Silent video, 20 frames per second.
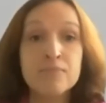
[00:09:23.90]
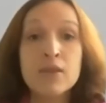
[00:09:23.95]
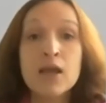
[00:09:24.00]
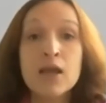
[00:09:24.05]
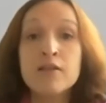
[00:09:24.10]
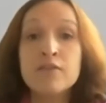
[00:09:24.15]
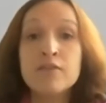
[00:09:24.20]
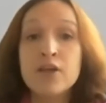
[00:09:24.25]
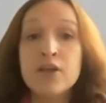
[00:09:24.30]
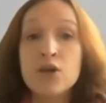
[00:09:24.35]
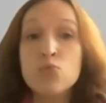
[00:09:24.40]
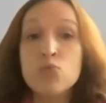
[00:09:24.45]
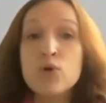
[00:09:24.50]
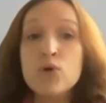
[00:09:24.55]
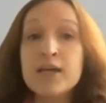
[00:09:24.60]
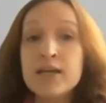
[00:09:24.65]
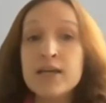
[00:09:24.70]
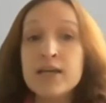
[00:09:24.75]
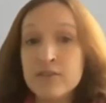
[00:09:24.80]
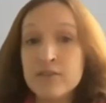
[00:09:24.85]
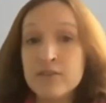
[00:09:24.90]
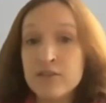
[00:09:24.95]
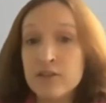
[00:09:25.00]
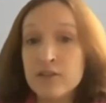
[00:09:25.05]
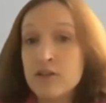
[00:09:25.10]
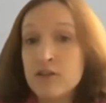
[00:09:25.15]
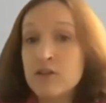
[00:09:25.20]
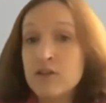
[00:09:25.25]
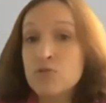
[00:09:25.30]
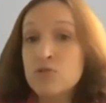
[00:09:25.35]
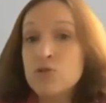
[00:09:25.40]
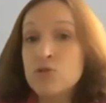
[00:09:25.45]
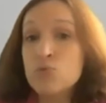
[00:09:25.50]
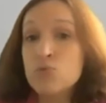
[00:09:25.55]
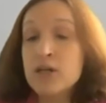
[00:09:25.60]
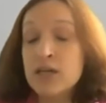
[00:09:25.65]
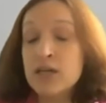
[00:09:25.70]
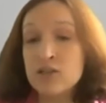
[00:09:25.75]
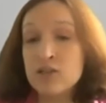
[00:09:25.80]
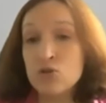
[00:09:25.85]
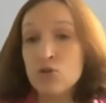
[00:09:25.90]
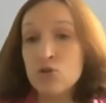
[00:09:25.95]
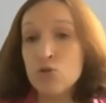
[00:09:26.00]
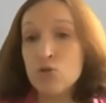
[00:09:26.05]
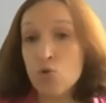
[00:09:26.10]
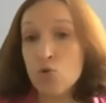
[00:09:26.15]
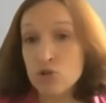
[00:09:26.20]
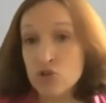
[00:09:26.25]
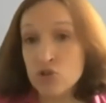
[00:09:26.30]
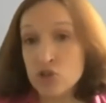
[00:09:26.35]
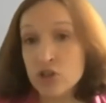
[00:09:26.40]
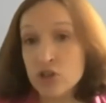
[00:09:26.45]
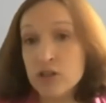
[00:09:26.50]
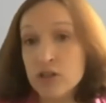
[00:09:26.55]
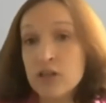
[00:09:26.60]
They weaken your logic.